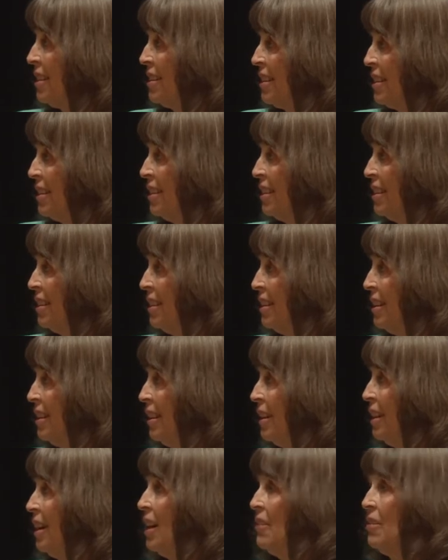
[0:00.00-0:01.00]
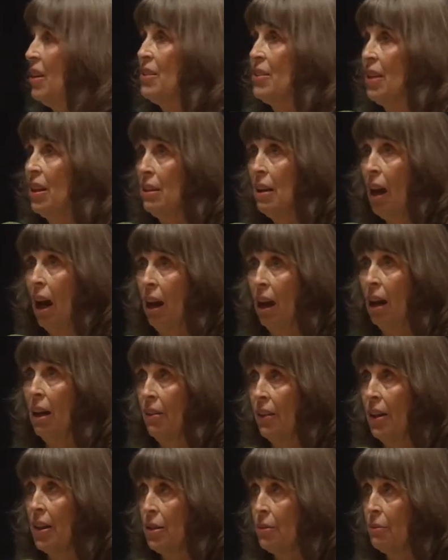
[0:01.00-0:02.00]
it. And they say, yeah,
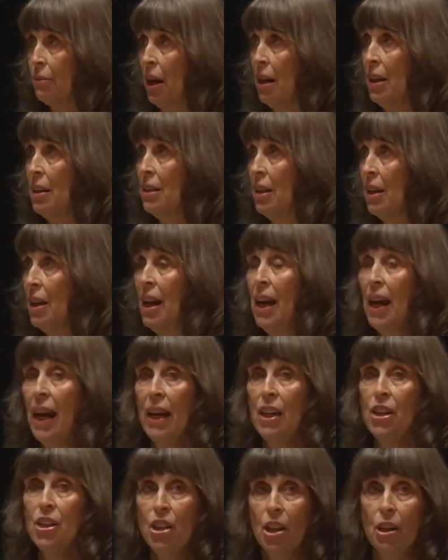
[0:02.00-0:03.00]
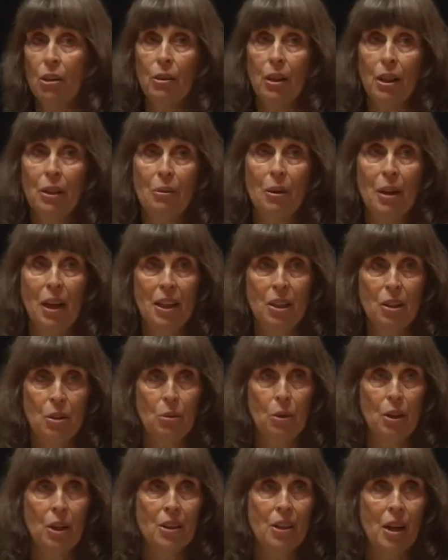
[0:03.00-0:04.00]
that's right. And generally when I
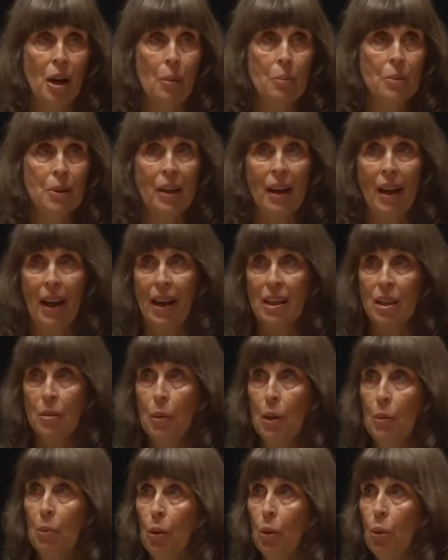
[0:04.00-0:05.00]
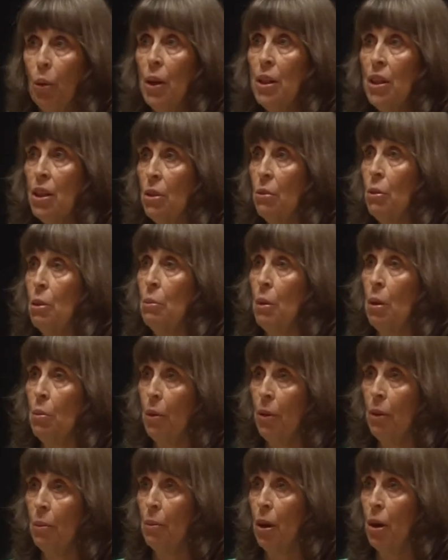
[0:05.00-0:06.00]
do workshops and I ask people, what do you
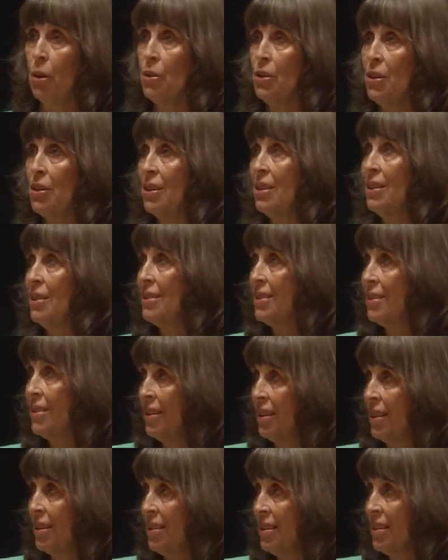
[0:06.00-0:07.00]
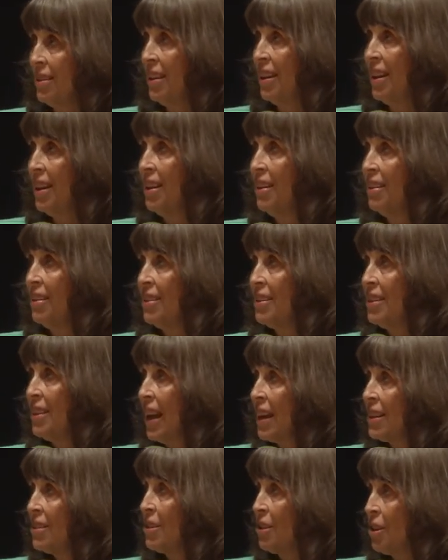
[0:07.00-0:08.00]
remember the most? It's this.
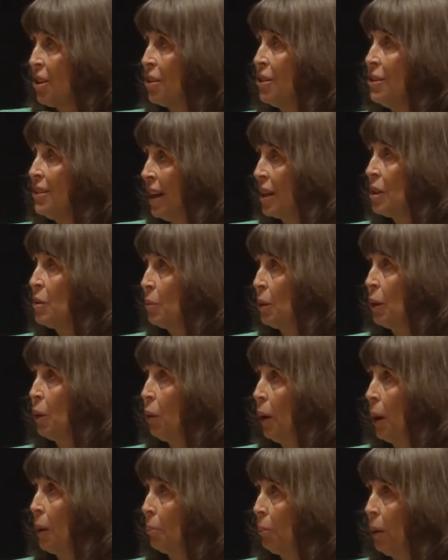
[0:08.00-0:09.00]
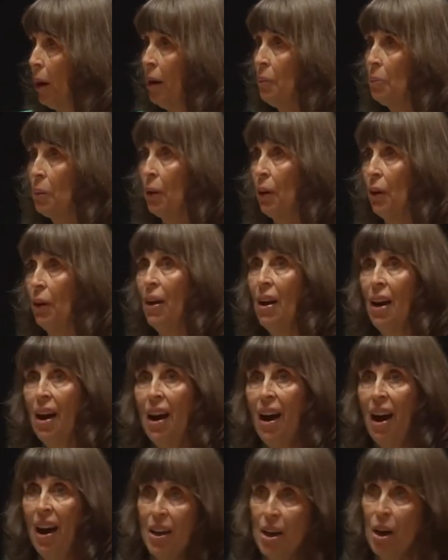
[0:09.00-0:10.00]
This has turned out to be quite popular.
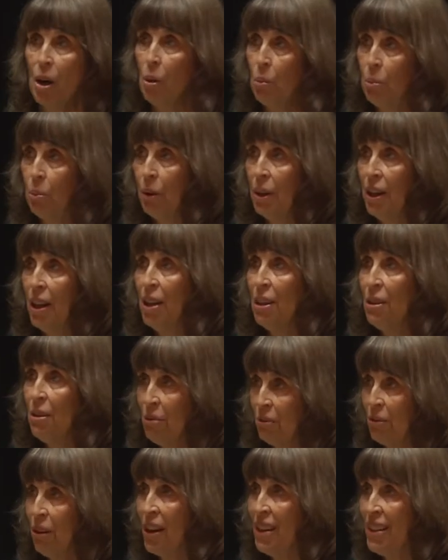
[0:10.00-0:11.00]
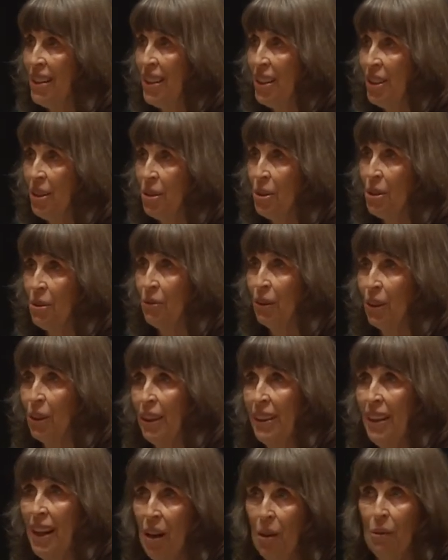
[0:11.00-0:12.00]
I hope you find it
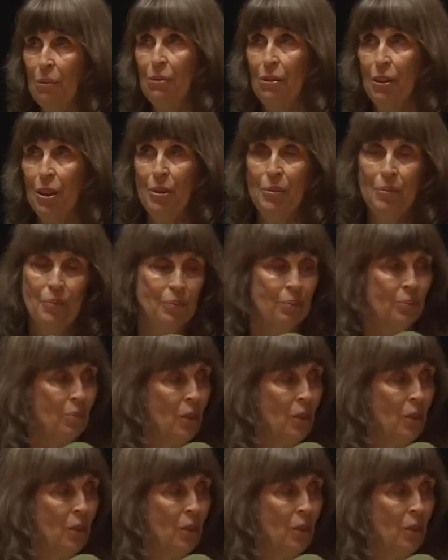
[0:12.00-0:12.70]
useful and helpful.